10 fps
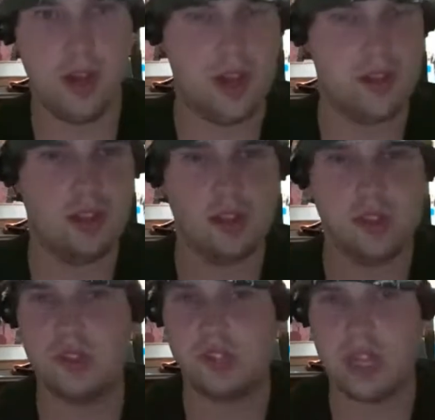I think
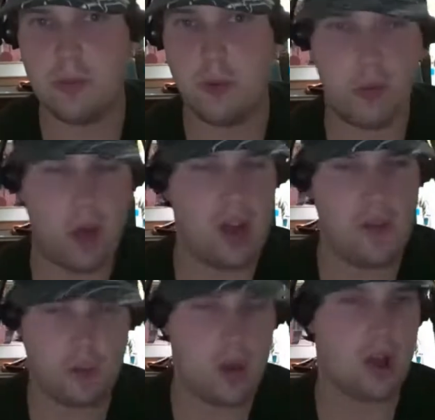that this team will probably
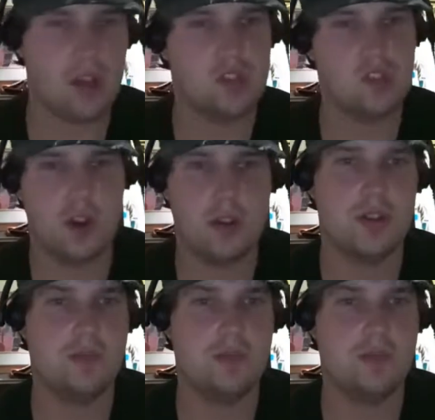have a rocky start,